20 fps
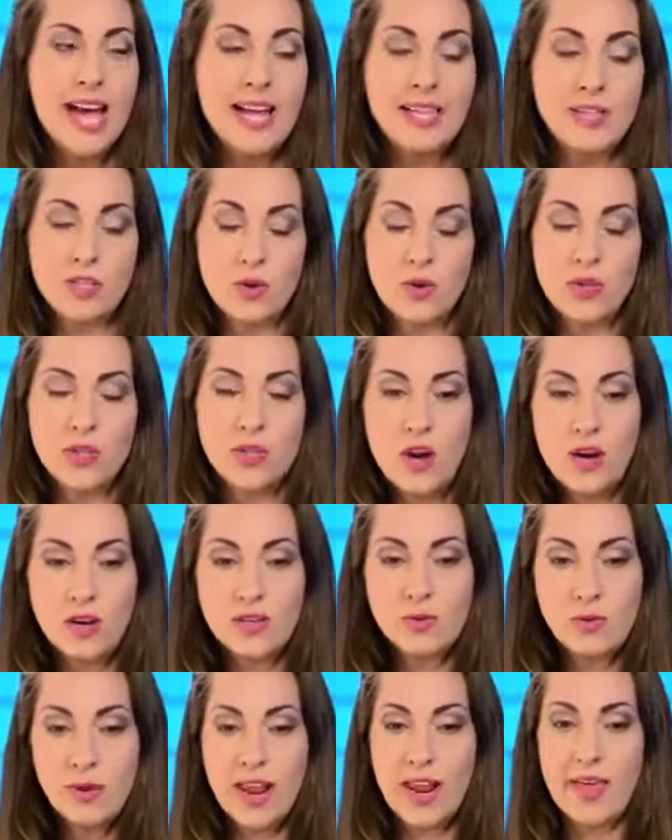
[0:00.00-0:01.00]
And so the
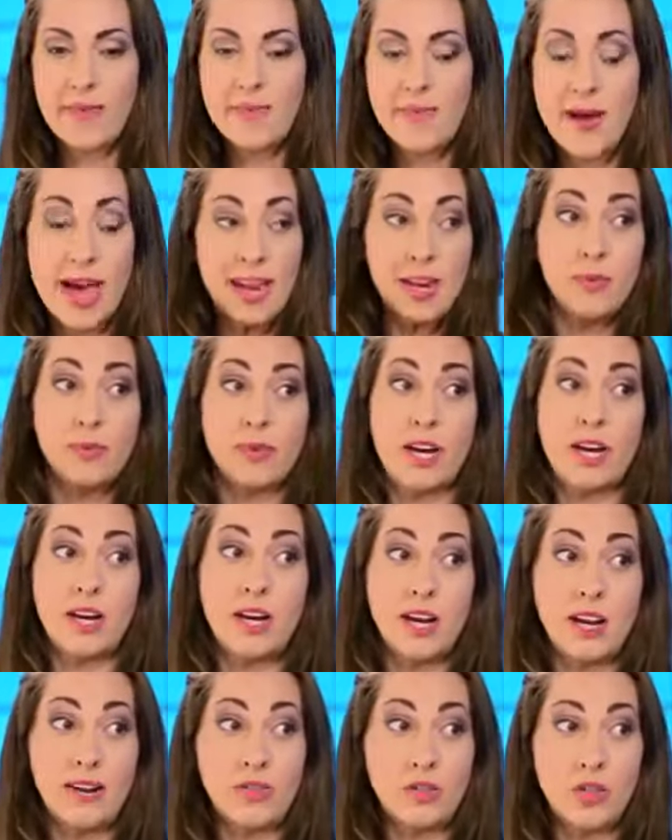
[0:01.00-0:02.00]
dogs would get on the mat and it would
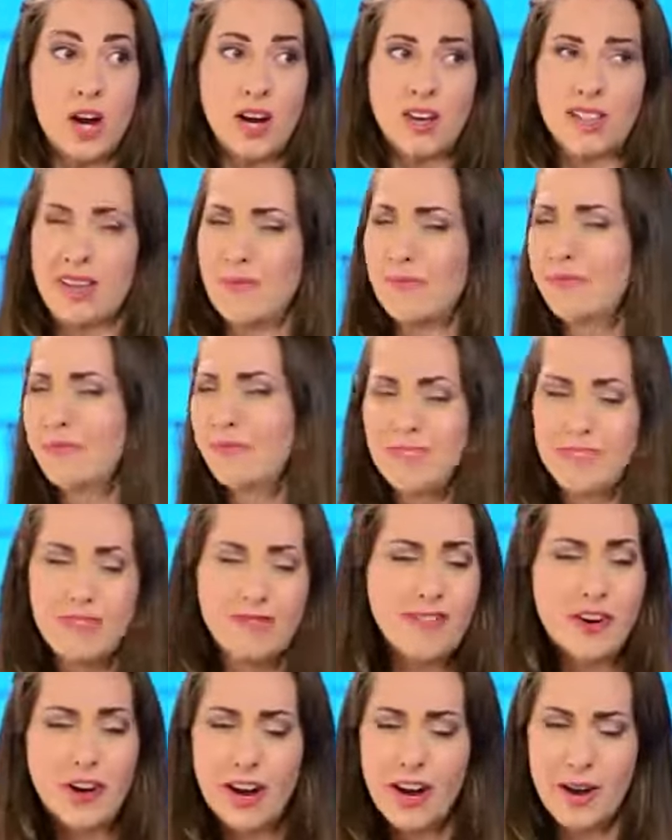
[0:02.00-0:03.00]
kind of shock them.
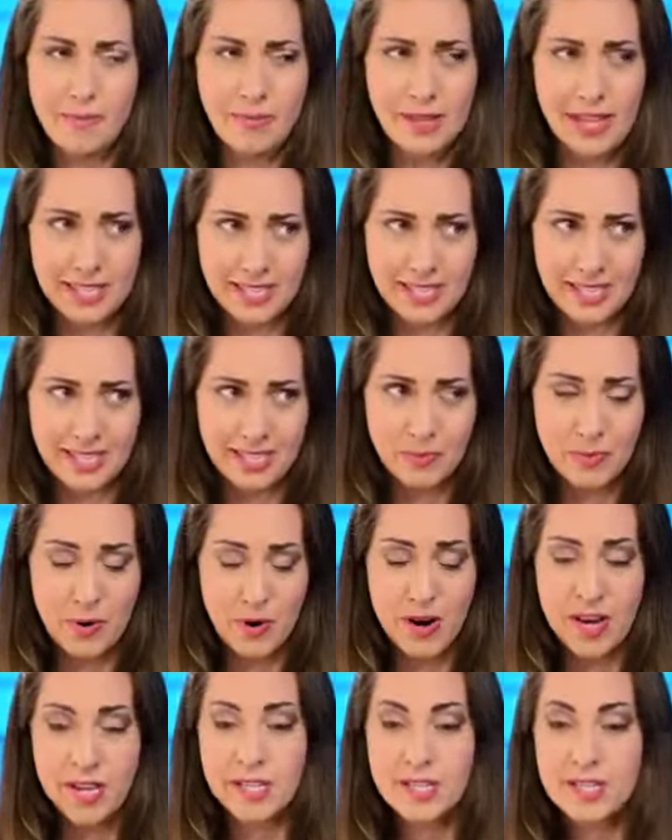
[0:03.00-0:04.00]
Very unpleasant
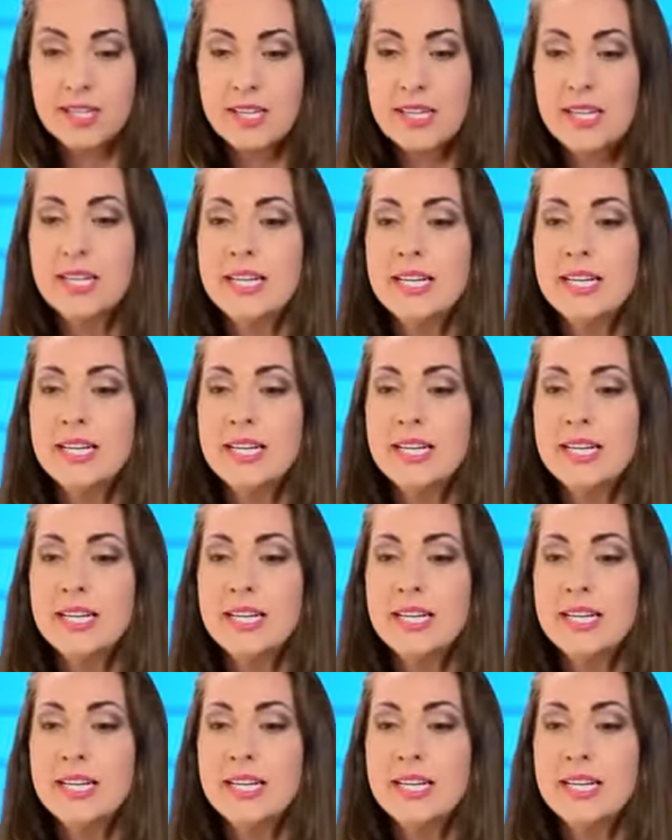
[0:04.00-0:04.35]
experience.